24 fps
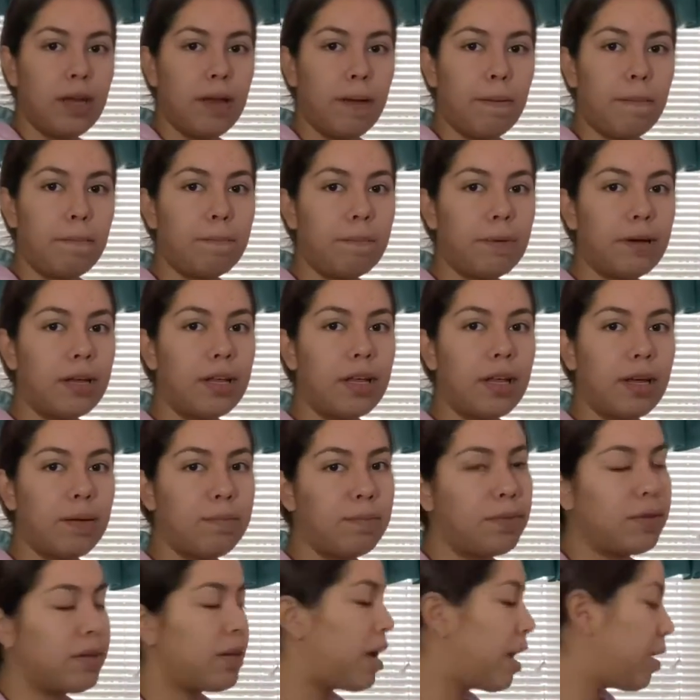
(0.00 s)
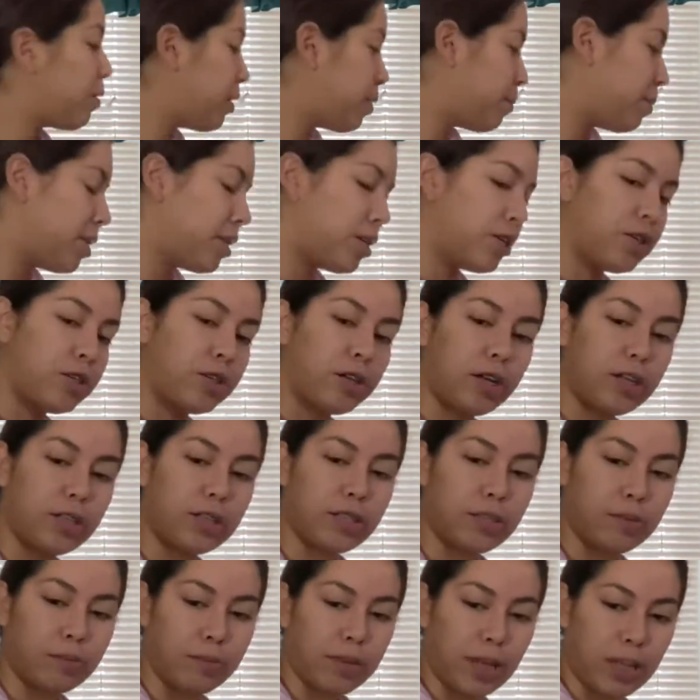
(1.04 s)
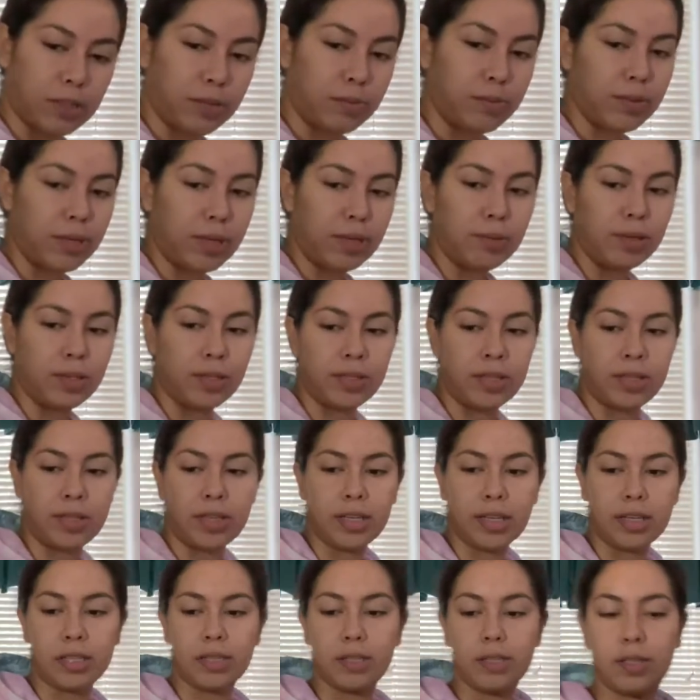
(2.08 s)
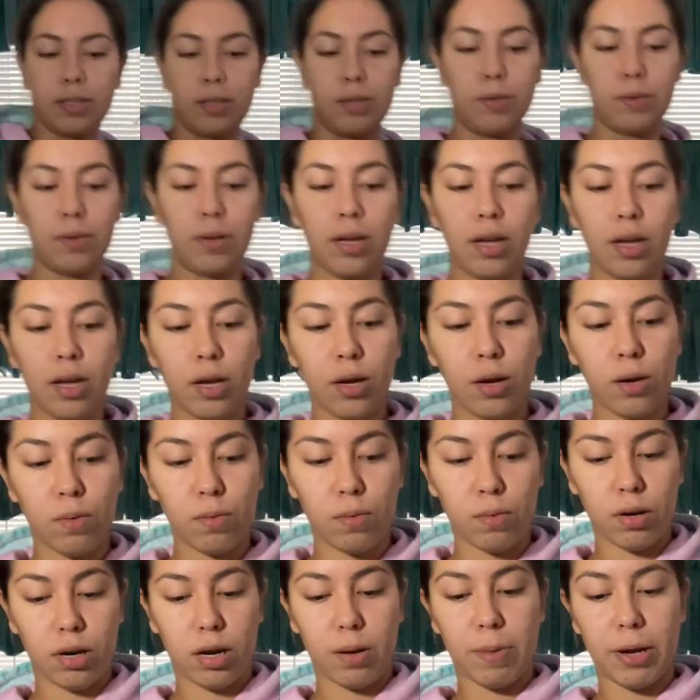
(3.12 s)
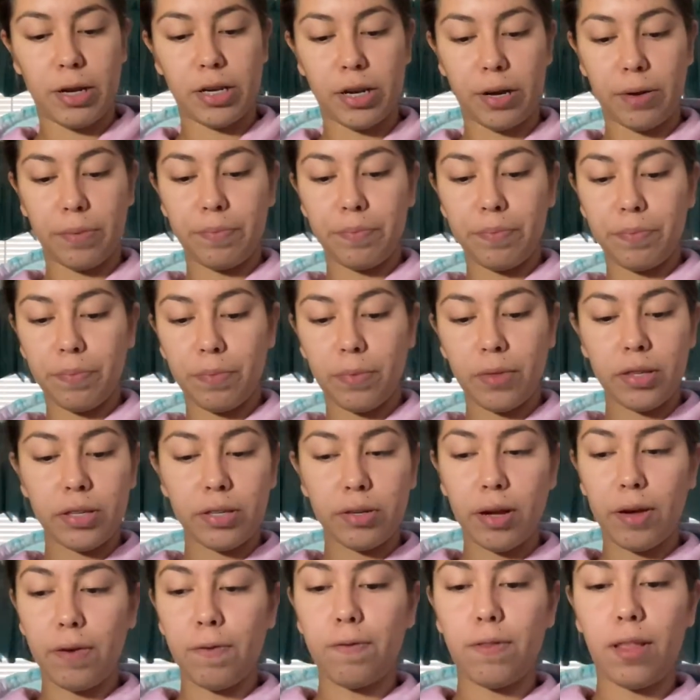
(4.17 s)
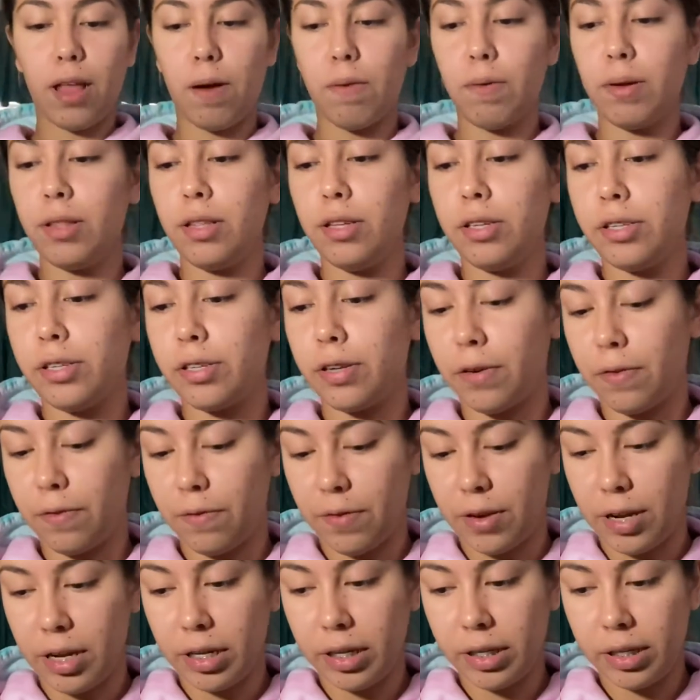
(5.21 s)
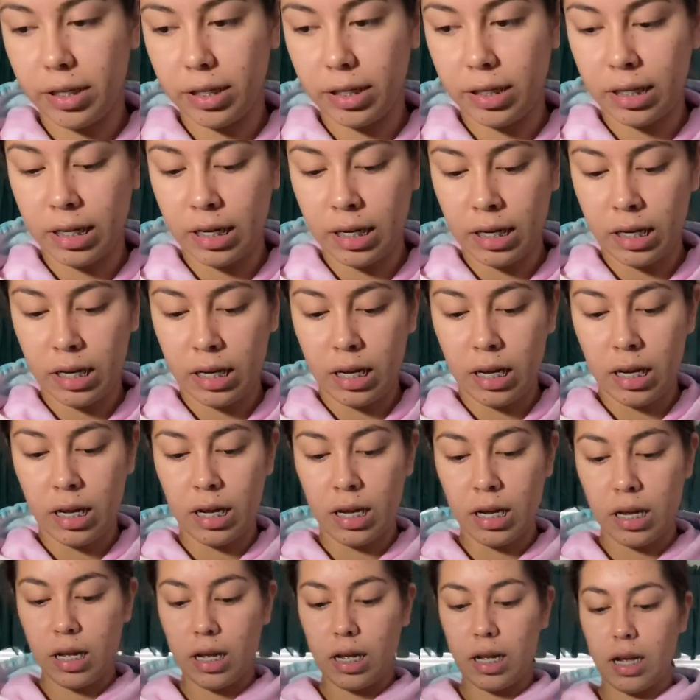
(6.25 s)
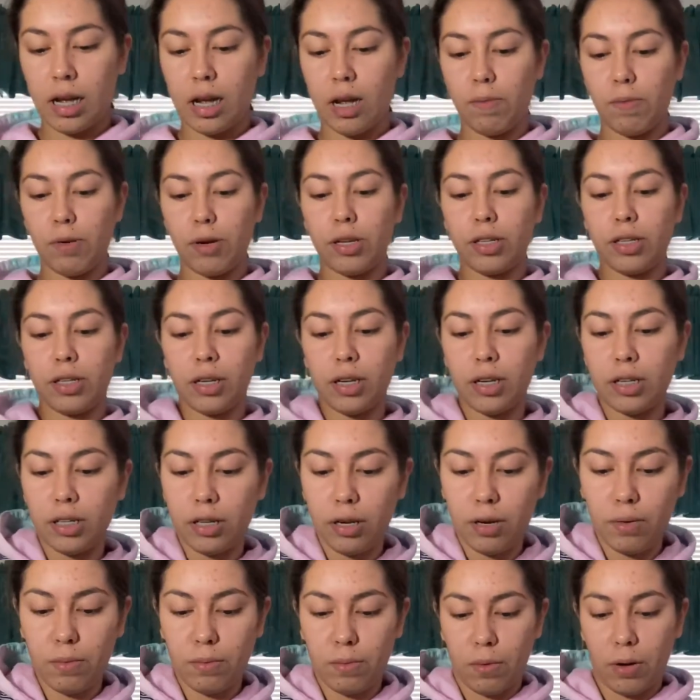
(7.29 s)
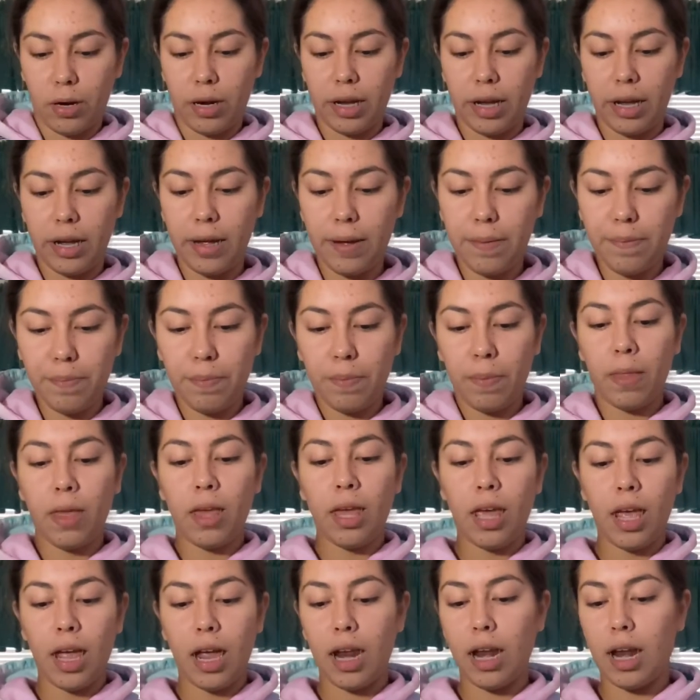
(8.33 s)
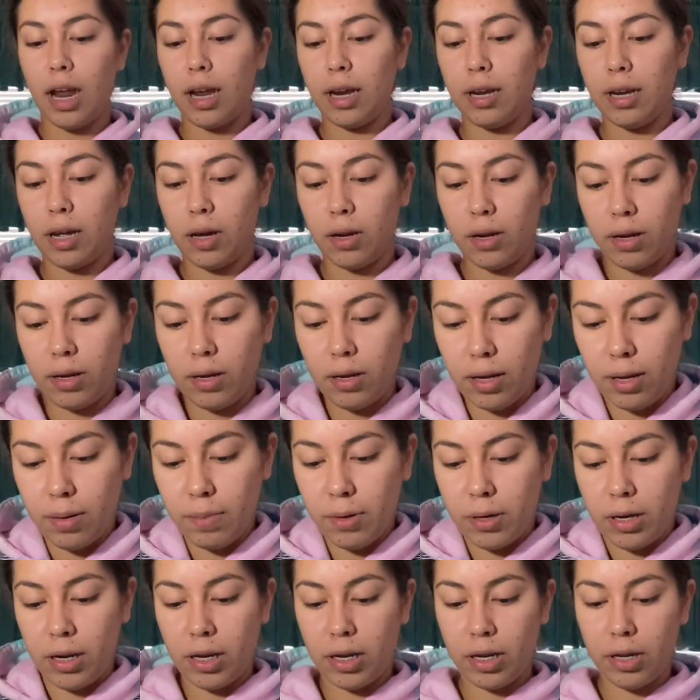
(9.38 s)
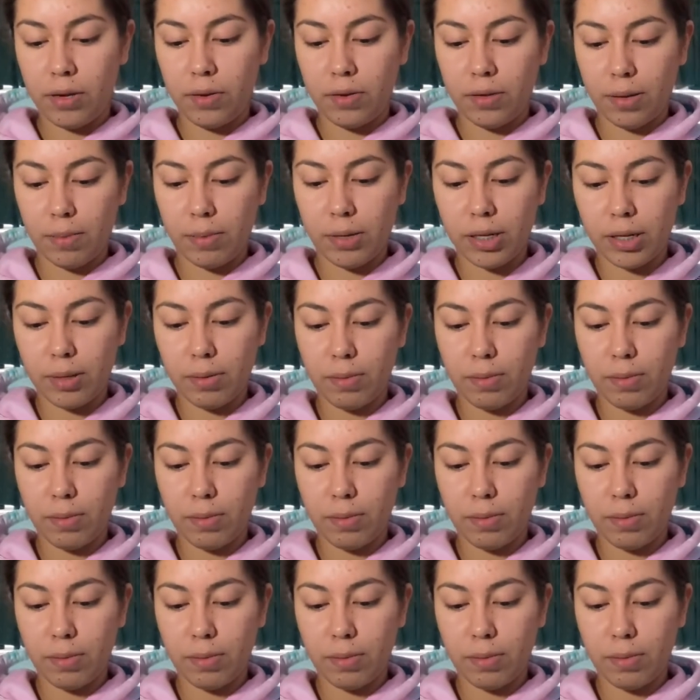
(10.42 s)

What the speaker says: but I want to be in the shot, so that's what we're going to be using this to work on my dough. So I floured the surface, and we're just going to start working it. And I'm just